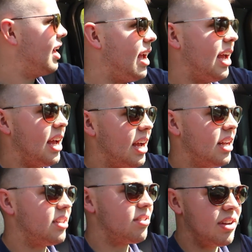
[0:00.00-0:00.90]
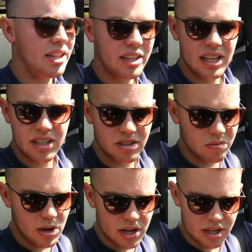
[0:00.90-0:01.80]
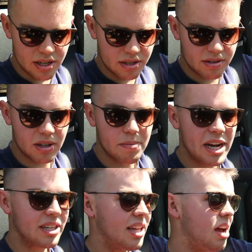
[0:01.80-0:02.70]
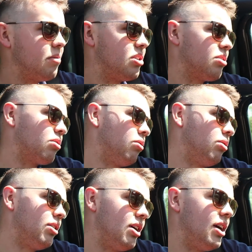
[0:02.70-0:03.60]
And so I think they just wanted to go back to that, which is cool.